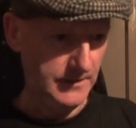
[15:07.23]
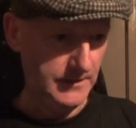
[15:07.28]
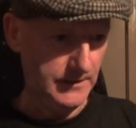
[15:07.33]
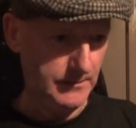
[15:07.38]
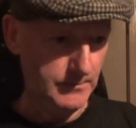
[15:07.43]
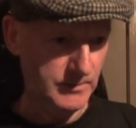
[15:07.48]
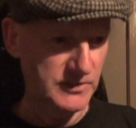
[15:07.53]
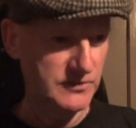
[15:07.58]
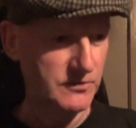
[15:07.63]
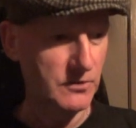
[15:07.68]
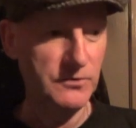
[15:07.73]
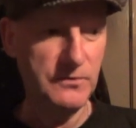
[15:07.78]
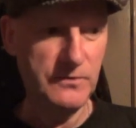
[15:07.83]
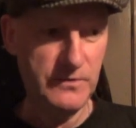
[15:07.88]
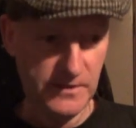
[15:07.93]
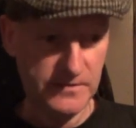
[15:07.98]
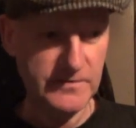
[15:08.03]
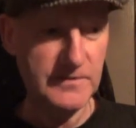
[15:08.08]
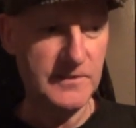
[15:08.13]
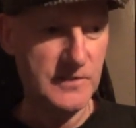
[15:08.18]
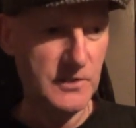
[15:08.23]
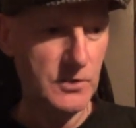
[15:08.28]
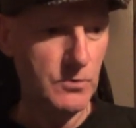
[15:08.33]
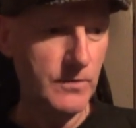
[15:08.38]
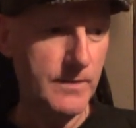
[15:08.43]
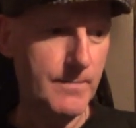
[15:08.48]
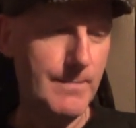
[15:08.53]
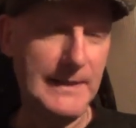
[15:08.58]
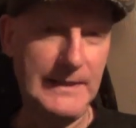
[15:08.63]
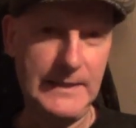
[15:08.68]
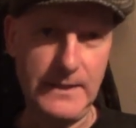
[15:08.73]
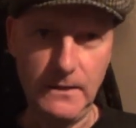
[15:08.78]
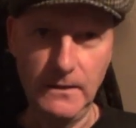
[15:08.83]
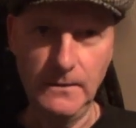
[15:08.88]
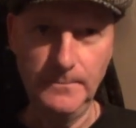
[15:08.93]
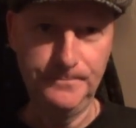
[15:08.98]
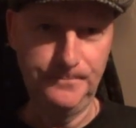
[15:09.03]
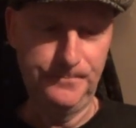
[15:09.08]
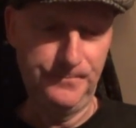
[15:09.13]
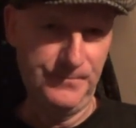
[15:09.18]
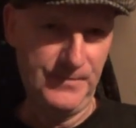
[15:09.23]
But it's got nothing to do with the mental.